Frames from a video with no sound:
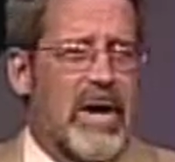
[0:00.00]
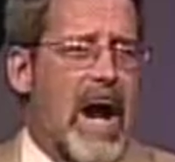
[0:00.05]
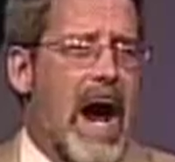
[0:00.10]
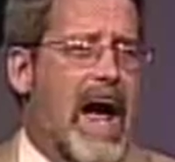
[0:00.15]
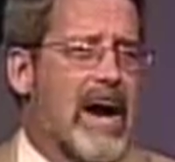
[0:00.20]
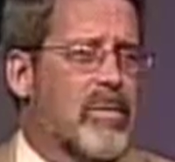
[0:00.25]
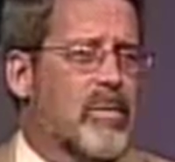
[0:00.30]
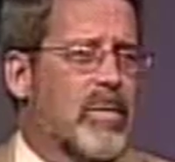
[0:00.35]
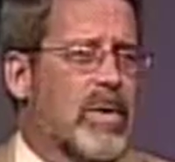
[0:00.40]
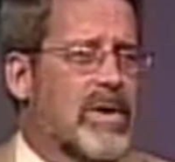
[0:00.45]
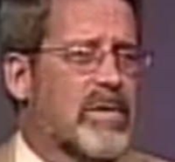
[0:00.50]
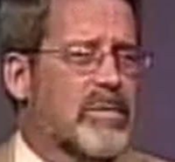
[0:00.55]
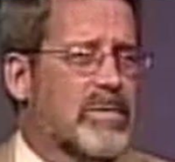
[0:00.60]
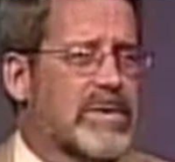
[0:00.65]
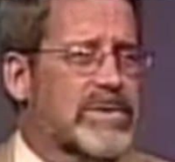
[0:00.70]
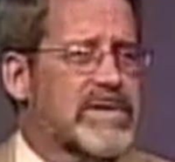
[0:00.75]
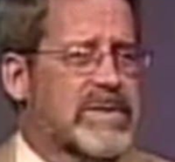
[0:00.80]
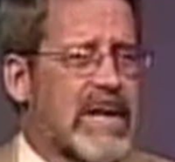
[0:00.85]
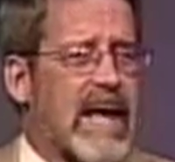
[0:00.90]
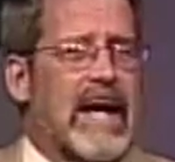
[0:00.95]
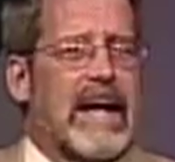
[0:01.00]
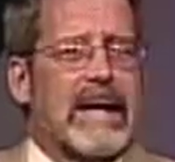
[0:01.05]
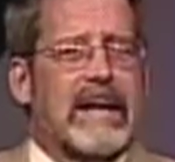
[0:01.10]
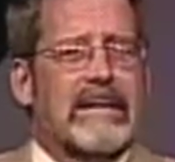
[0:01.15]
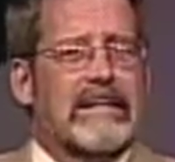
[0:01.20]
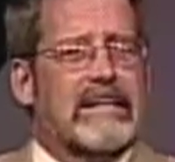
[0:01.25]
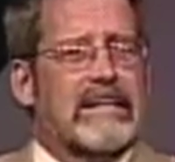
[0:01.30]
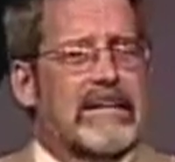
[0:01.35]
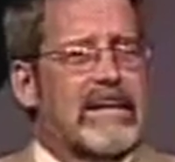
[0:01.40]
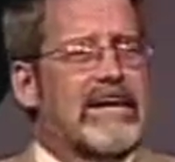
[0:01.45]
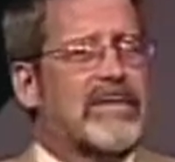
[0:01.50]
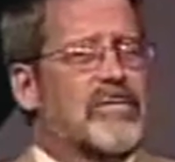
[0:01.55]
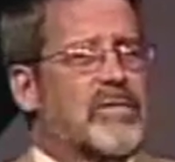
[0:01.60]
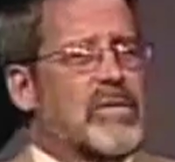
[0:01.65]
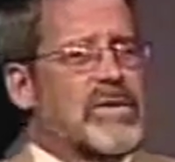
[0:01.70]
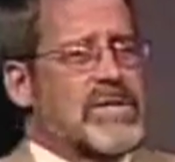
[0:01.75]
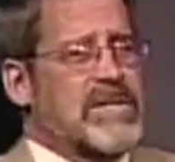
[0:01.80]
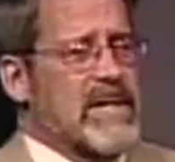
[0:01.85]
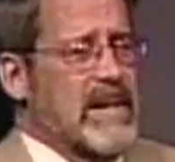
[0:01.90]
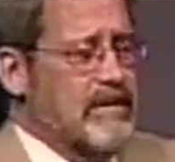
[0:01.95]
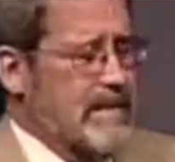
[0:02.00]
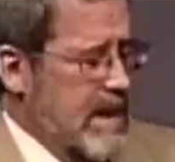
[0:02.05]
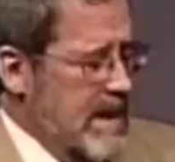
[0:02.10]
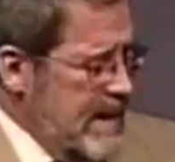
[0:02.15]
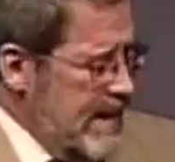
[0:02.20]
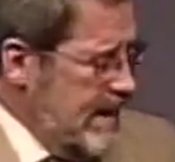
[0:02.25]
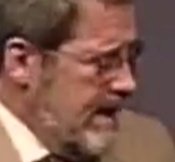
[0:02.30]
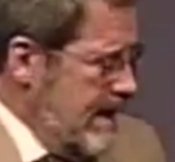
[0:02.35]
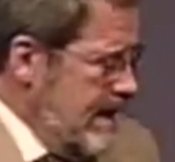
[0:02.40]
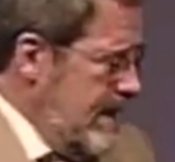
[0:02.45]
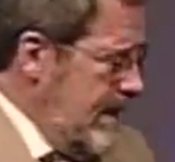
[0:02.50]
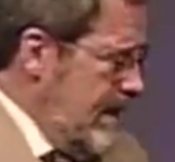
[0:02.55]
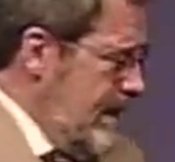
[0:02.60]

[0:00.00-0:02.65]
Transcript: forgotten what it was like to live with somebody,